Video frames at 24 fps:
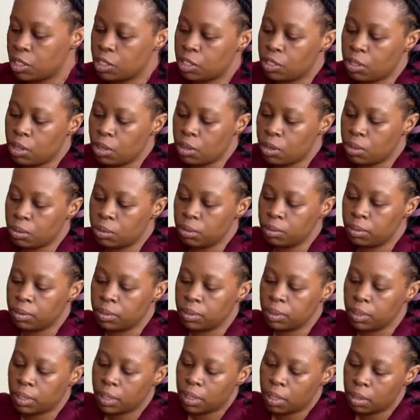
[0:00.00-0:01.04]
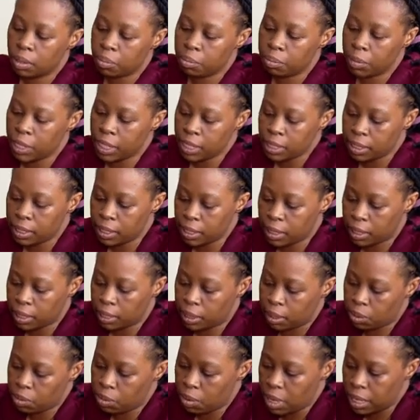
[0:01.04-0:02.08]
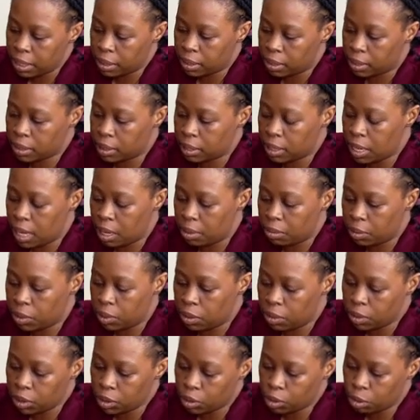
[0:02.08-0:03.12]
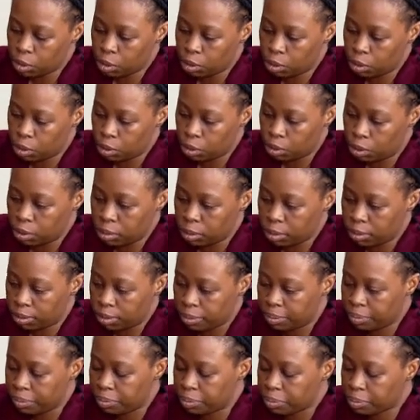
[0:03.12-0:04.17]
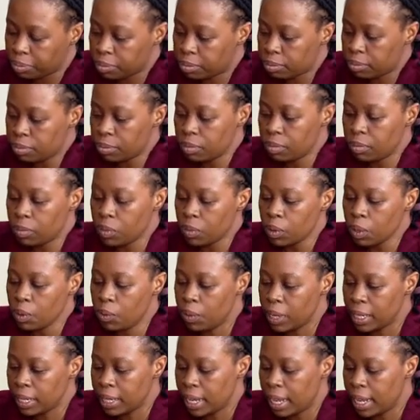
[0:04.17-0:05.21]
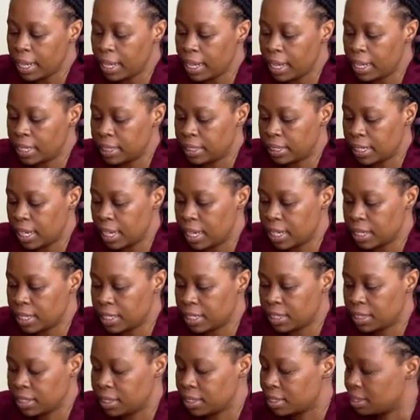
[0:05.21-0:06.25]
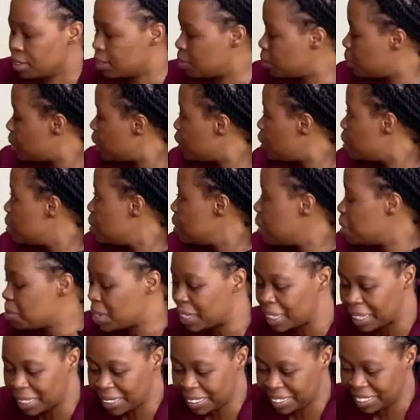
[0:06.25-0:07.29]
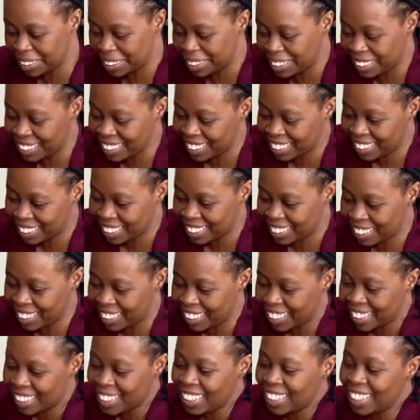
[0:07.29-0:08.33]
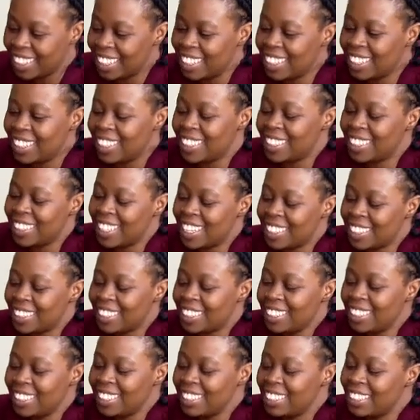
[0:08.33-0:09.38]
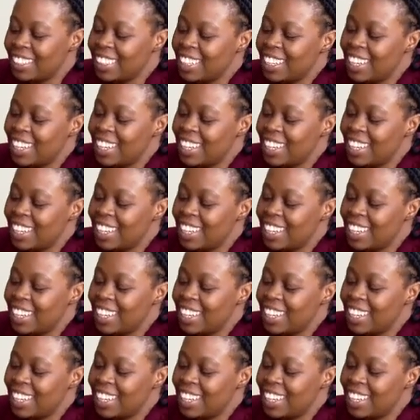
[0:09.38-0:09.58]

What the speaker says: So basically what I'm going to do when I adjust, what's your name again? Shireen.